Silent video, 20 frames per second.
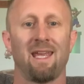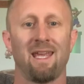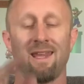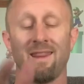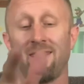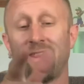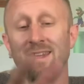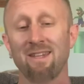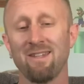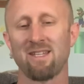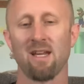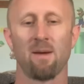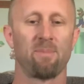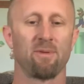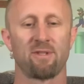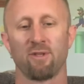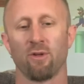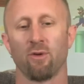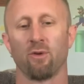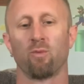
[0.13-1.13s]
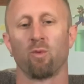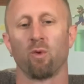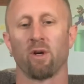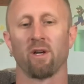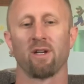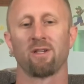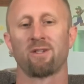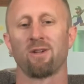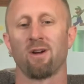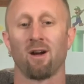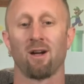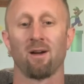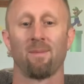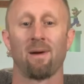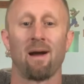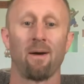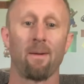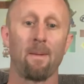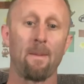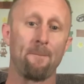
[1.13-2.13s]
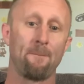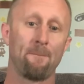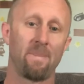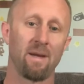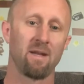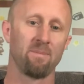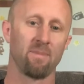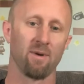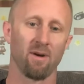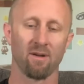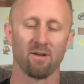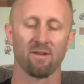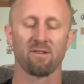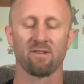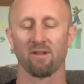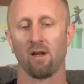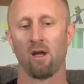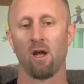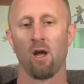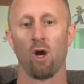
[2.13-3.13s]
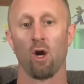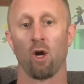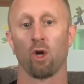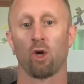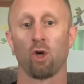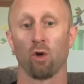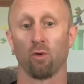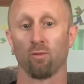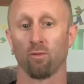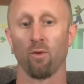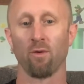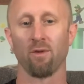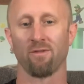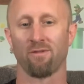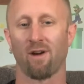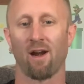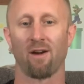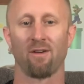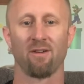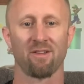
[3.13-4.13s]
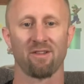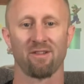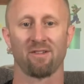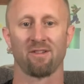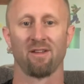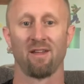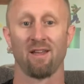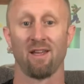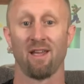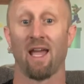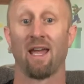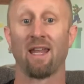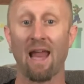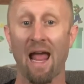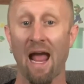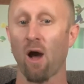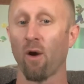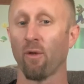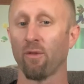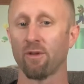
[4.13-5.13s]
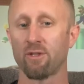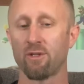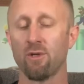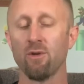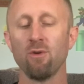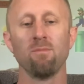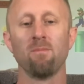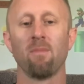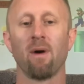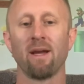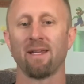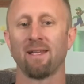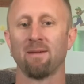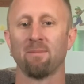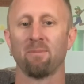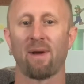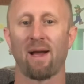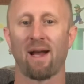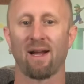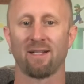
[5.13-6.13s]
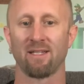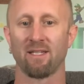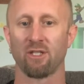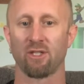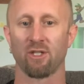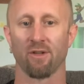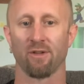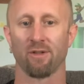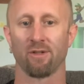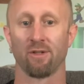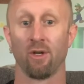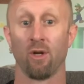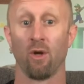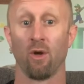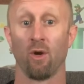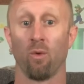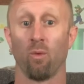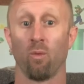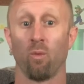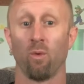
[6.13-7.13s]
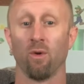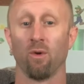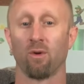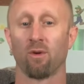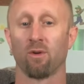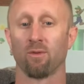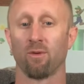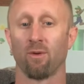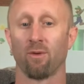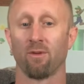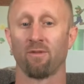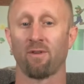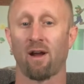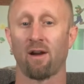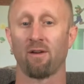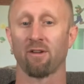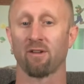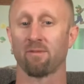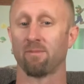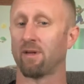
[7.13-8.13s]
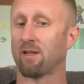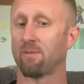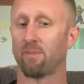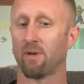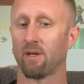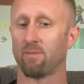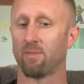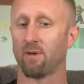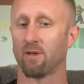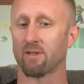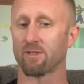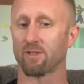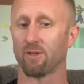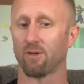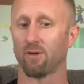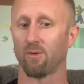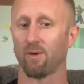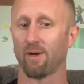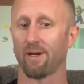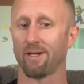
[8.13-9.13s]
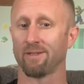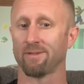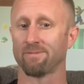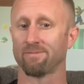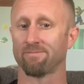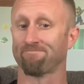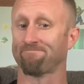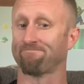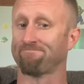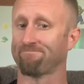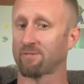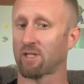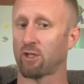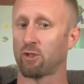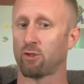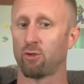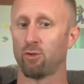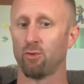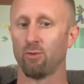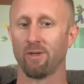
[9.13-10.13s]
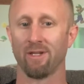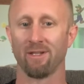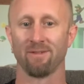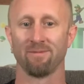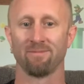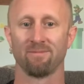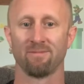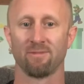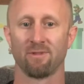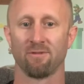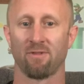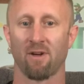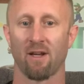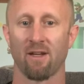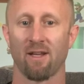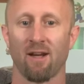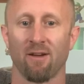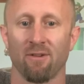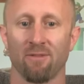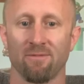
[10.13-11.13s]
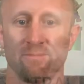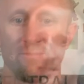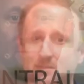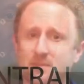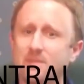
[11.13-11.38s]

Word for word: In this episode, we're going to talk about bed bugs, coronavirus, and how the two might impact each other. Will coronavirus make bed bugs go away? Tune in to find out.